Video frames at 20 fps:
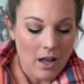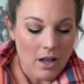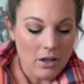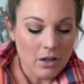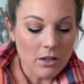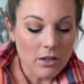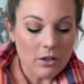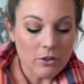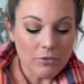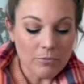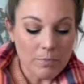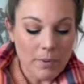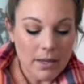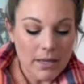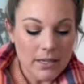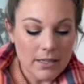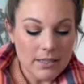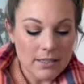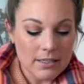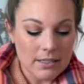clove
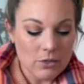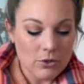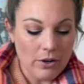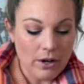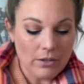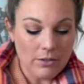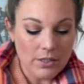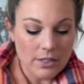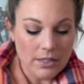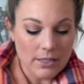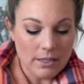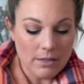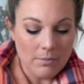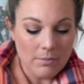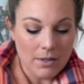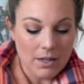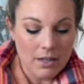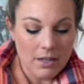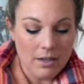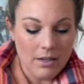buds, ground
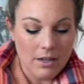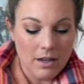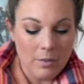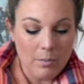cinnamon,